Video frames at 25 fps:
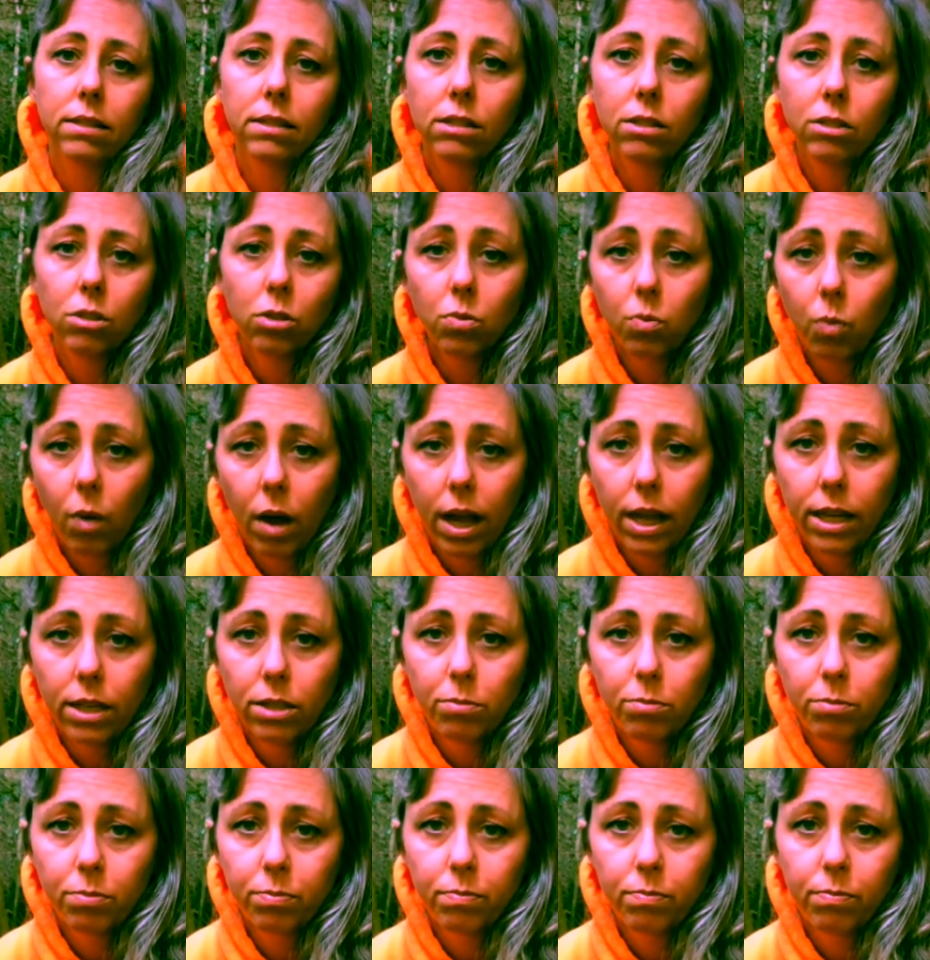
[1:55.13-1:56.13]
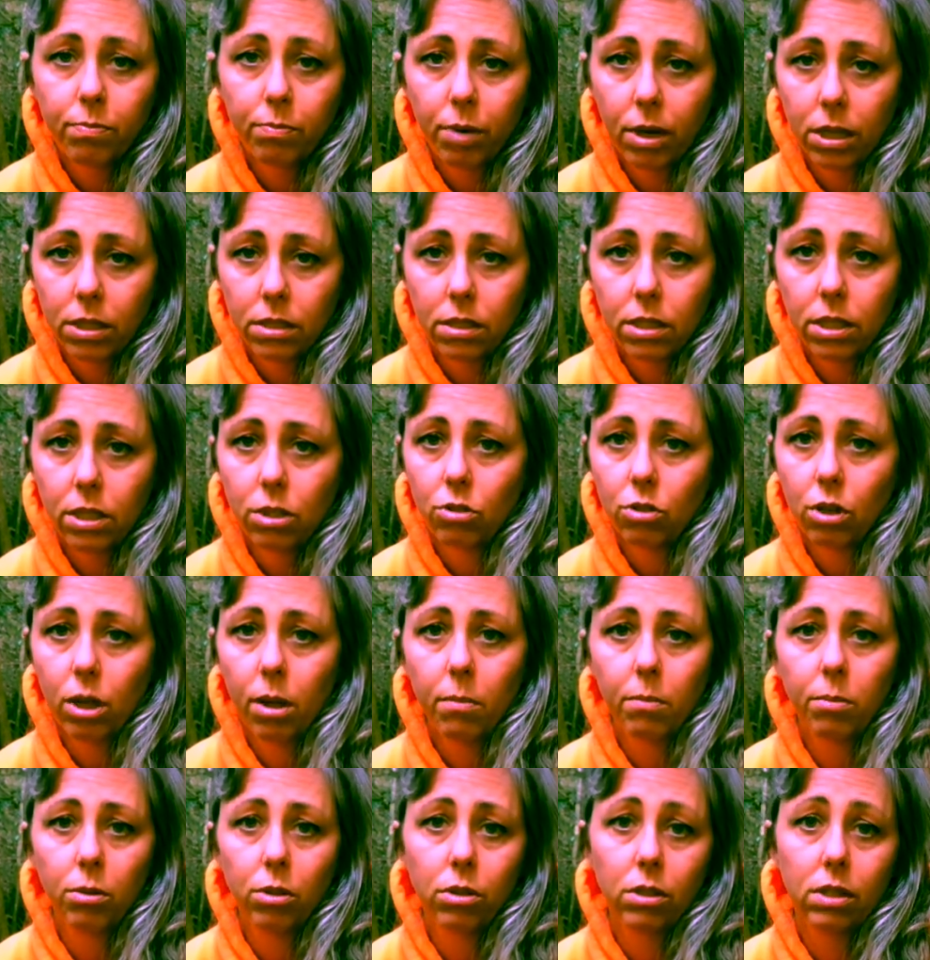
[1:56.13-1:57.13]
This is why President
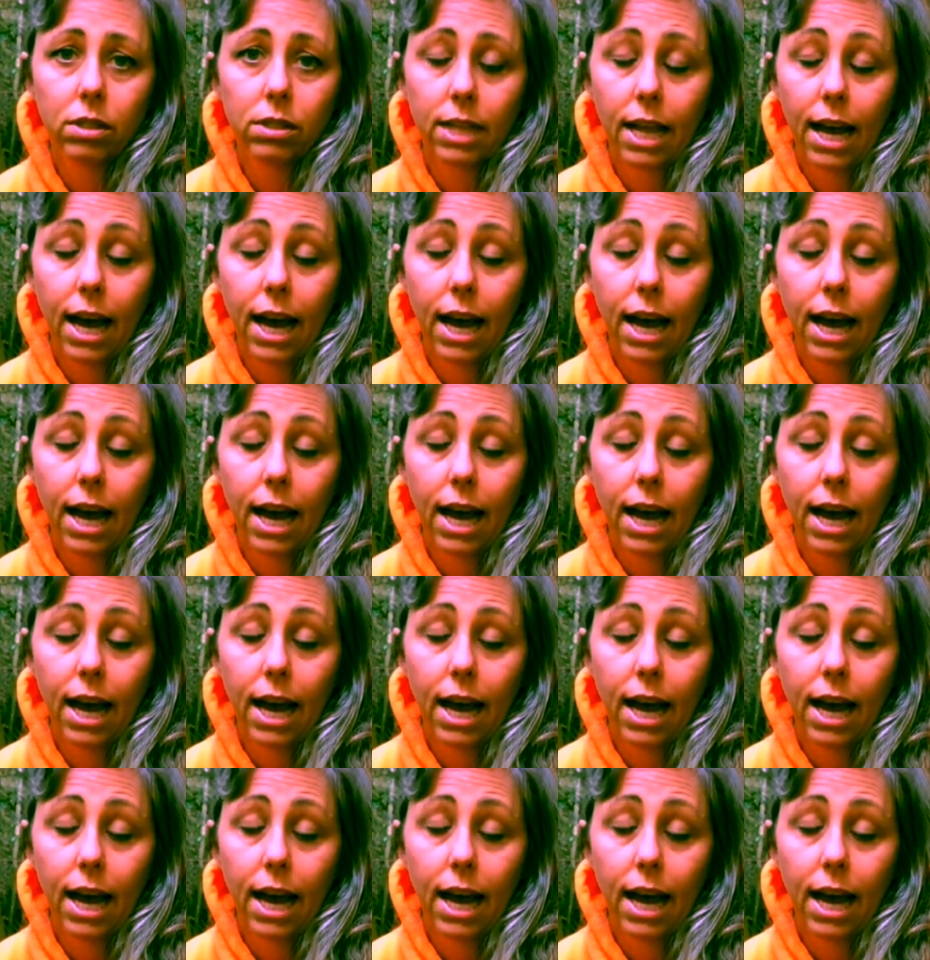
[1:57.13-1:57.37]
Trump pulled us